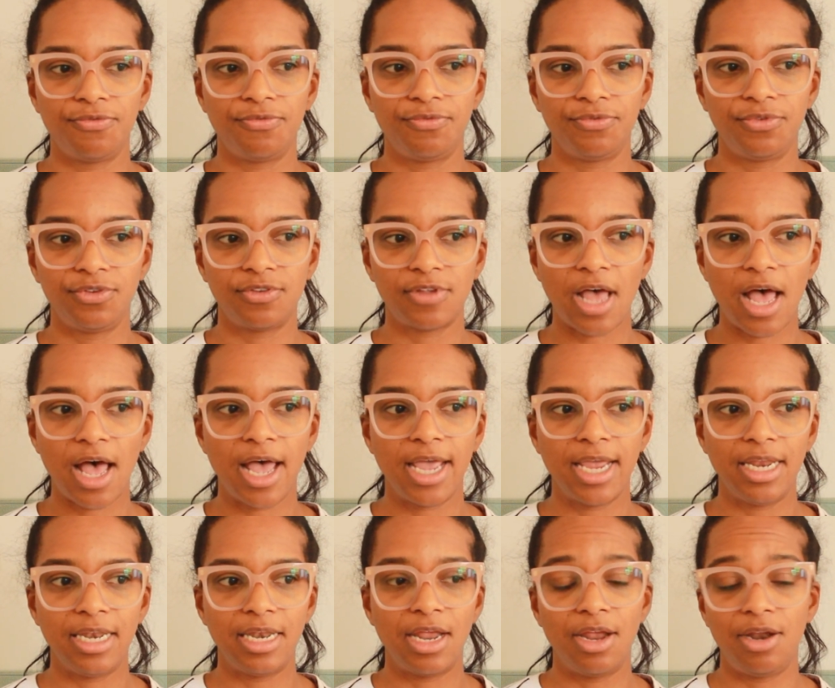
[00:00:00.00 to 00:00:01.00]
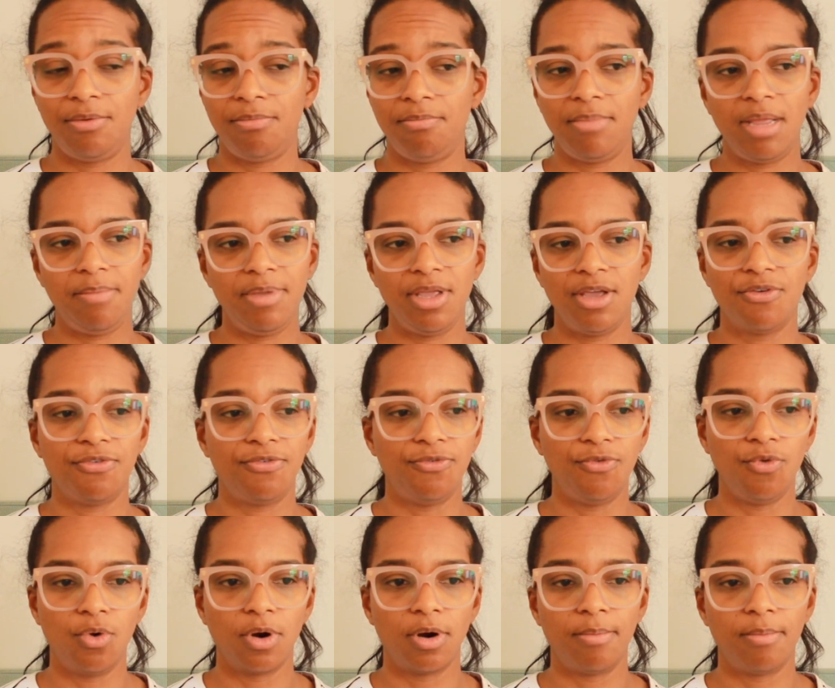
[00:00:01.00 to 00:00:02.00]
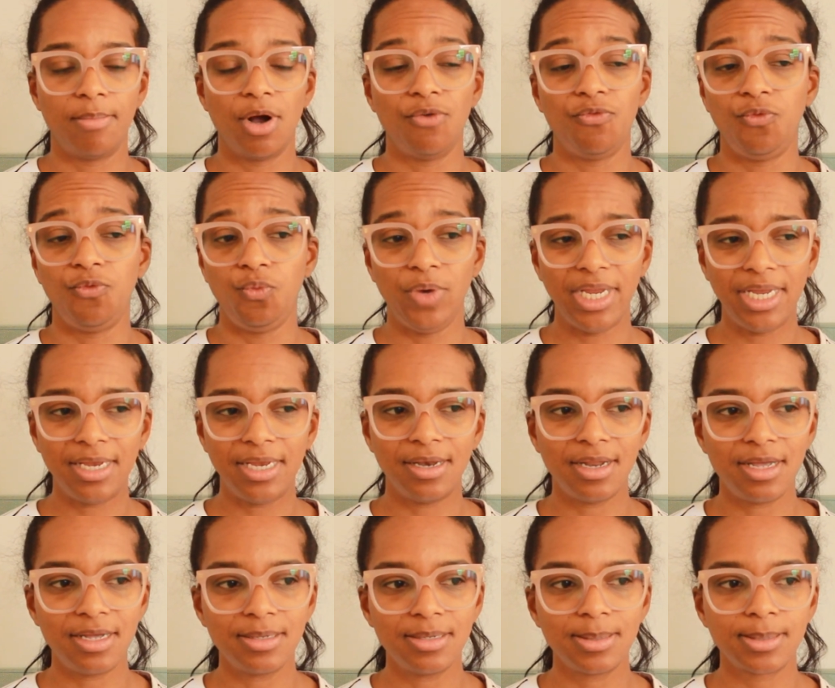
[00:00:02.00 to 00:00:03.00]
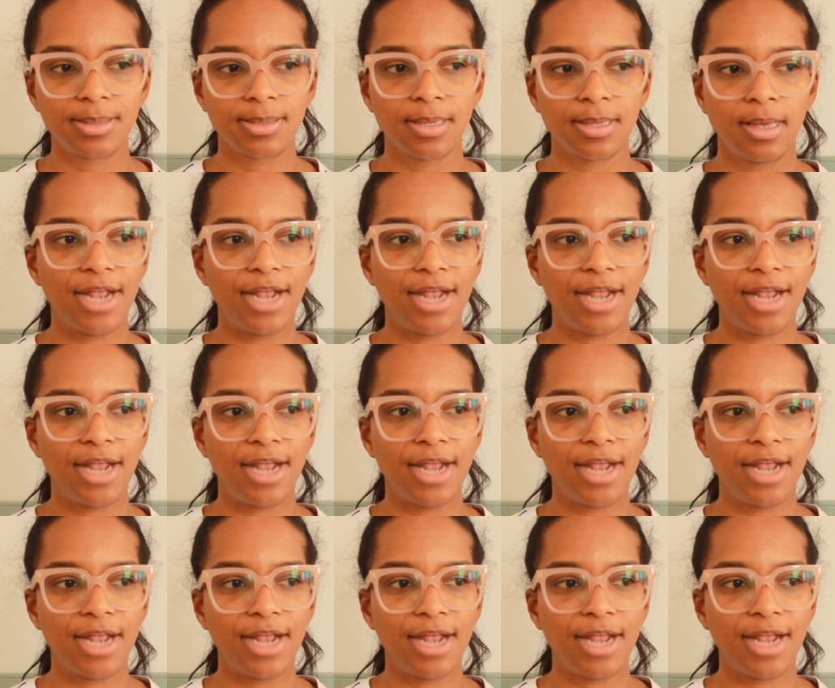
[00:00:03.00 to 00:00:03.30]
sign and maybe a form of weakness.